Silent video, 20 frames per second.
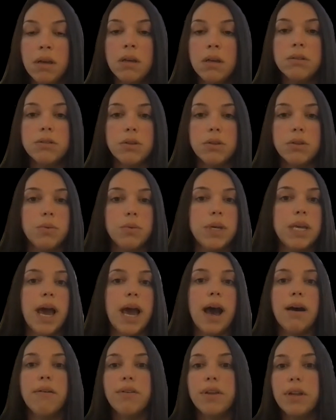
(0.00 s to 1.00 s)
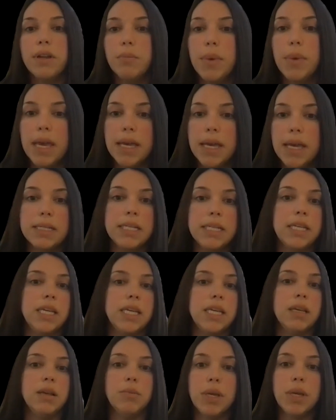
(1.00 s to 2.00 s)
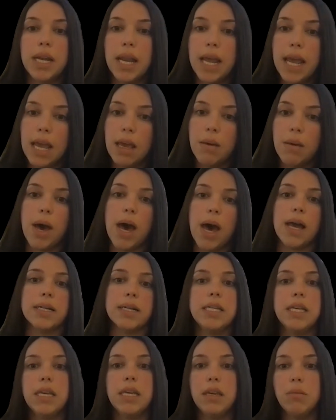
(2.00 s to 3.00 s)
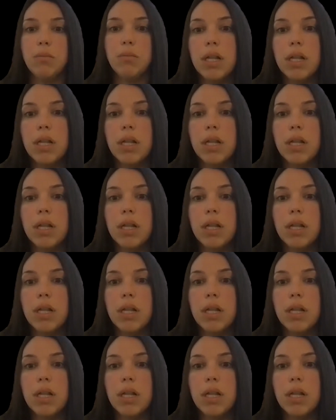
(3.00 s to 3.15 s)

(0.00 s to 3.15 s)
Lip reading: So we have an EMEA team, an APAC team,